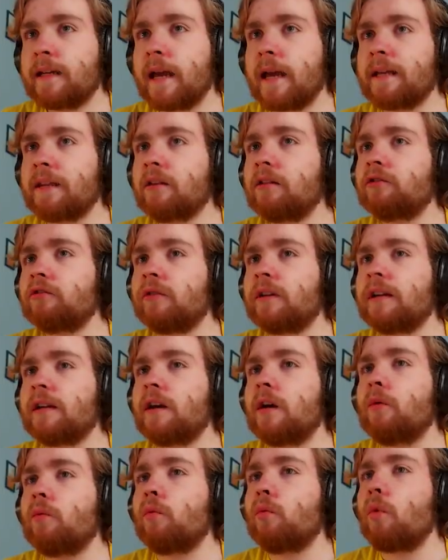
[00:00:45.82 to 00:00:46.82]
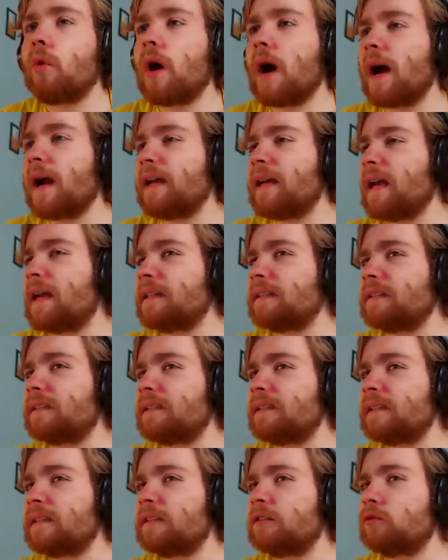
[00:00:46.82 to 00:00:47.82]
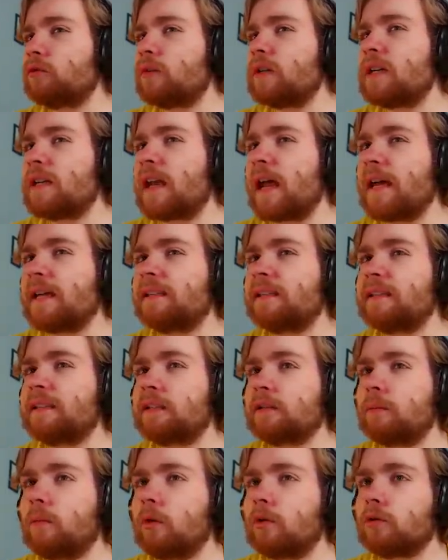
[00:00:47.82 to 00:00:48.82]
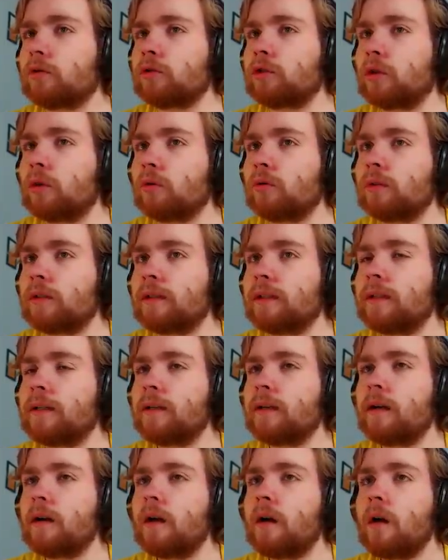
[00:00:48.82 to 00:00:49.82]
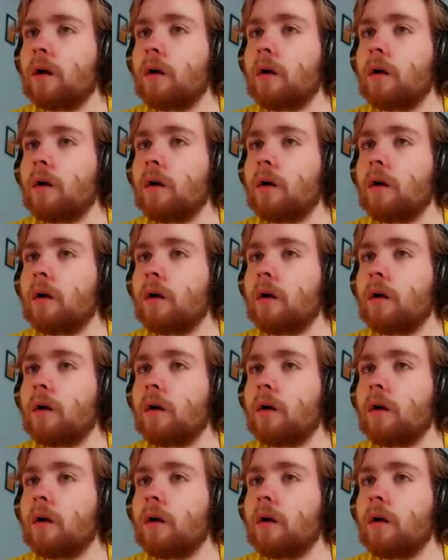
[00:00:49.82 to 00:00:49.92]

Yeah, I don't really know why I didn't really like this small soldier.